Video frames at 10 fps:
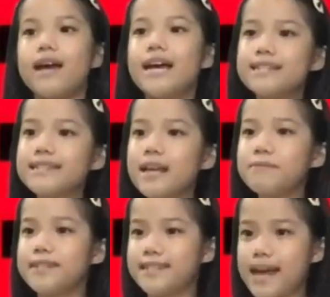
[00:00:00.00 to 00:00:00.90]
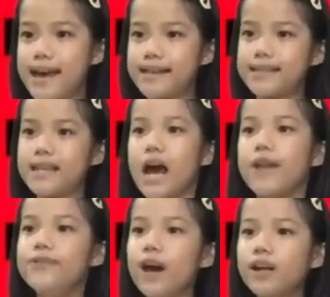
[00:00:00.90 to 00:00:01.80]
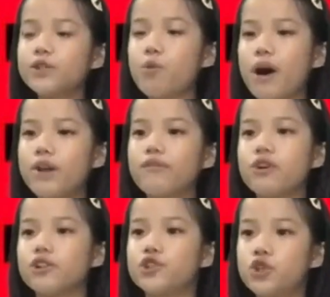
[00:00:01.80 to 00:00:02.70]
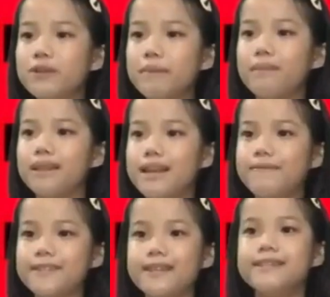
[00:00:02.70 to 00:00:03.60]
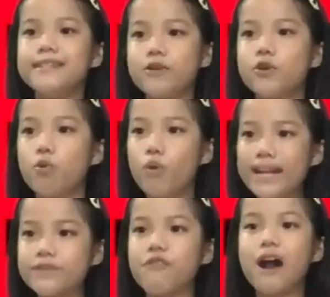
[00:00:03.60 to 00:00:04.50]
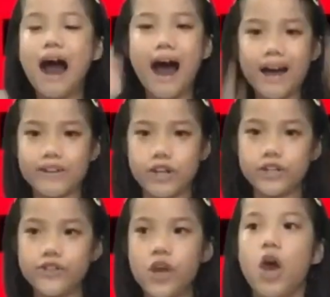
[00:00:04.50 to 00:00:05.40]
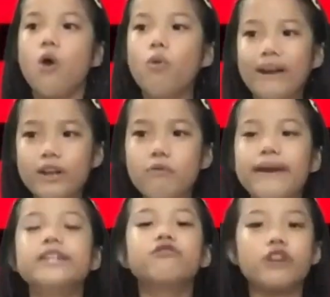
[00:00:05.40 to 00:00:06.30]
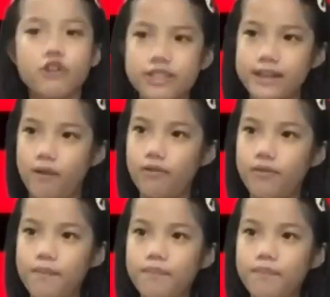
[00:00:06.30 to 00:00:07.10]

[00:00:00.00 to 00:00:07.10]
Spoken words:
Islam says, "Not one of your truly believes until you wish for others what you wish for yourself."